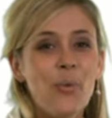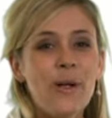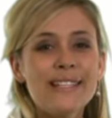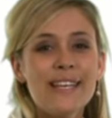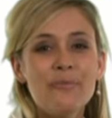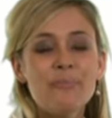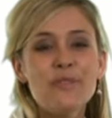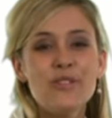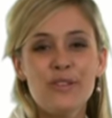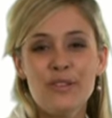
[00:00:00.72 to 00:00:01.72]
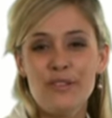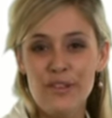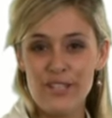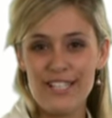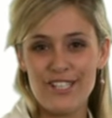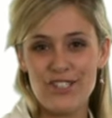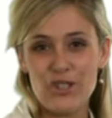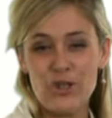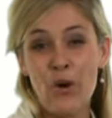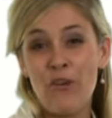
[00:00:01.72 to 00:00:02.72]
Welcome to the third
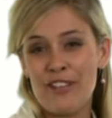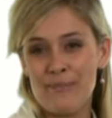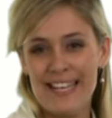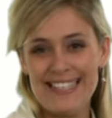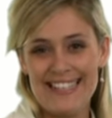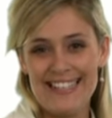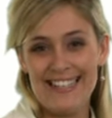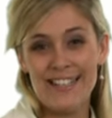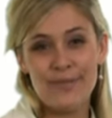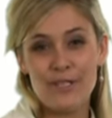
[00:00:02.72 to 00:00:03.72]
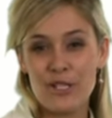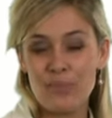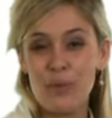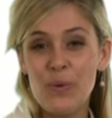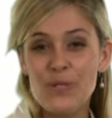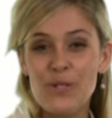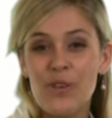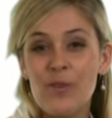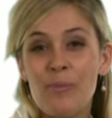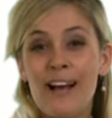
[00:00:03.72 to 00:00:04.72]
issue of MID, which is brought to
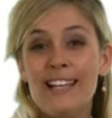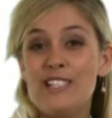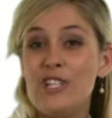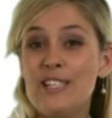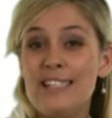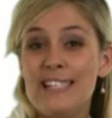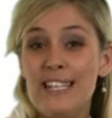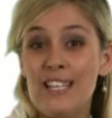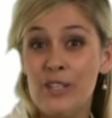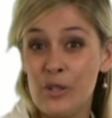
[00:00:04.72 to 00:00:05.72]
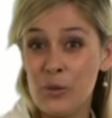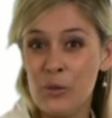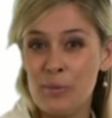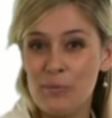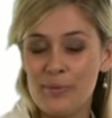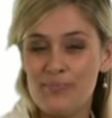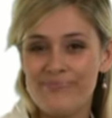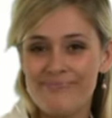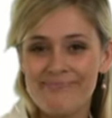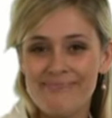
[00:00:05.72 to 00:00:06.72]
you by GC Europe.
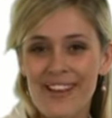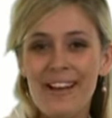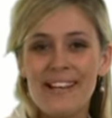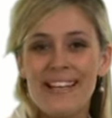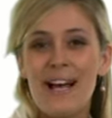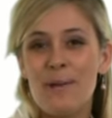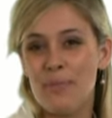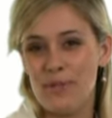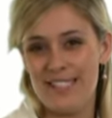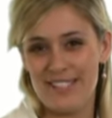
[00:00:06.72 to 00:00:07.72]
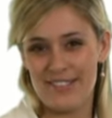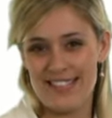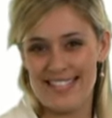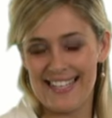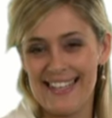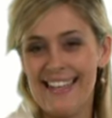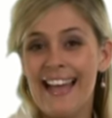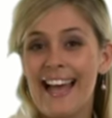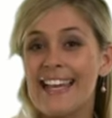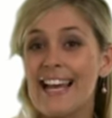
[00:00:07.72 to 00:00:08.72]
Hi, I'm Marita Kritzinger,
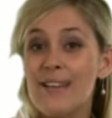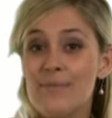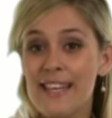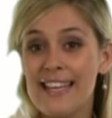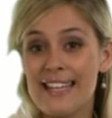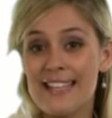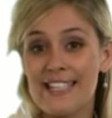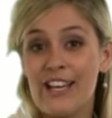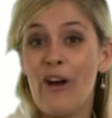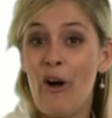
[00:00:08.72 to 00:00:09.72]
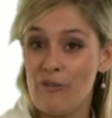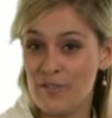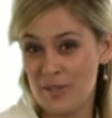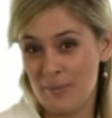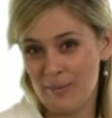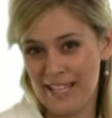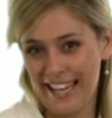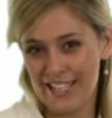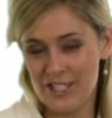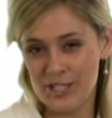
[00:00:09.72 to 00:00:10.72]
and I'm the editor of this
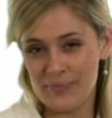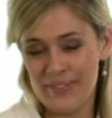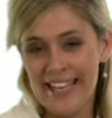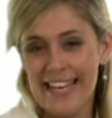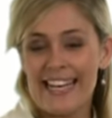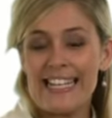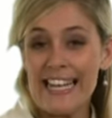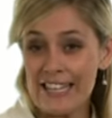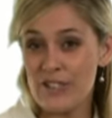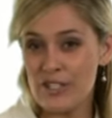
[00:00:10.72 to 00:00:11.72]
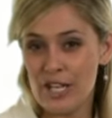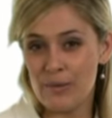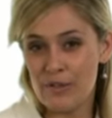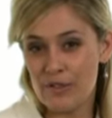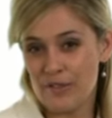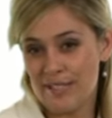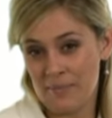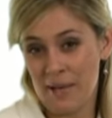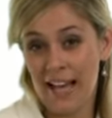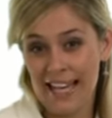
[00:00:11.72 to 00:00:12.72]
publication, and I'd like to share with you
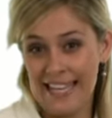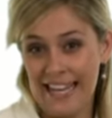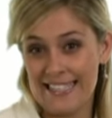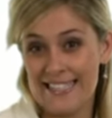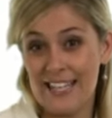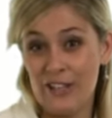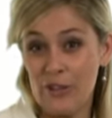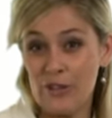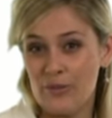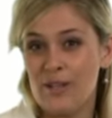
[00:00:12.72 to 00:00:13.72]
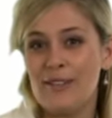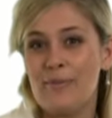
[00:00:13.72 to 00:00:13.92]
some highlights that you can read